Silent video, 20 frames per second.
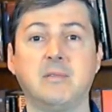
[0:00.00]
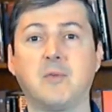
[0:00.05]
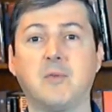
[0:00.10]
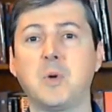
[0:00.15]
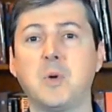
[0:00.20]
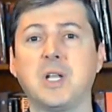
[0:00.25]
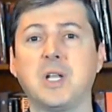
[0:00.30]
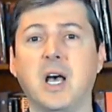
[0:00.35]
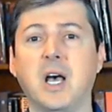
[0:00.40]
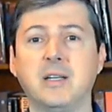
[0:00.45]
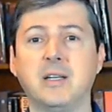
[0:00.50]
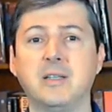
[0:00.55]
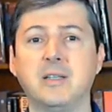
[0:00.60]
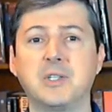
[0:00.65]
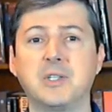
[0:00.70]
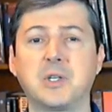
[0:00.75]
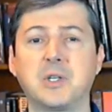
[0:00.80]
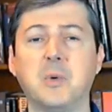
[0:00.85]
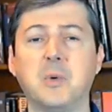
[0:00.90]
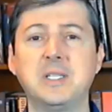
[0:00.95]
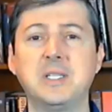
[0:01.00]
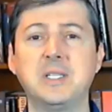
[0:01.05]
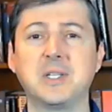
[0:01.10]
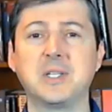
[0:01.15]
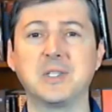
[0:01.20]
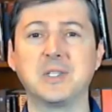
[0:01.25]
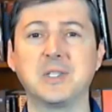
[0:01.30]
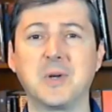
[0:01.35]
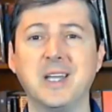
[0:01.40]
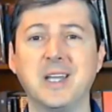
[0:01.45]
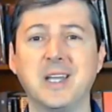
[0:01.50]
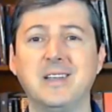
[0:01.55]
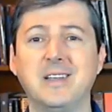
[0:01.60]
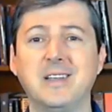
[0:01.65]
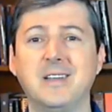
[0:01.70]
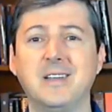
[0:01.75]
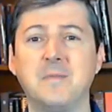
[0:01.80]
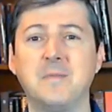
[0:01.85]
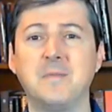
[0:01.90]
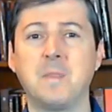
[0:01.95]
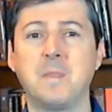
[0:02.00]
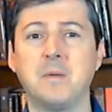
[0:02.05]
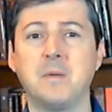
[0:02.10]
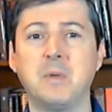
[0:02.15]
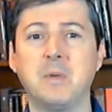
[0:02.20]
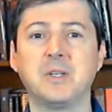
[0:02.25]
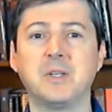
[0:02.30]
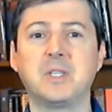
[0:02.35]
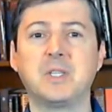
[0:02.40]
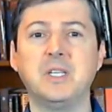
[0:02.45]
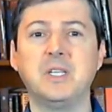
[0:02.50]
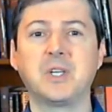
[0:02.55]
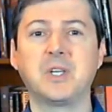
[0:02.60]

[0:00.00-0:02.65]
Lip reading: Of course not. It's just a coincidence, right? Because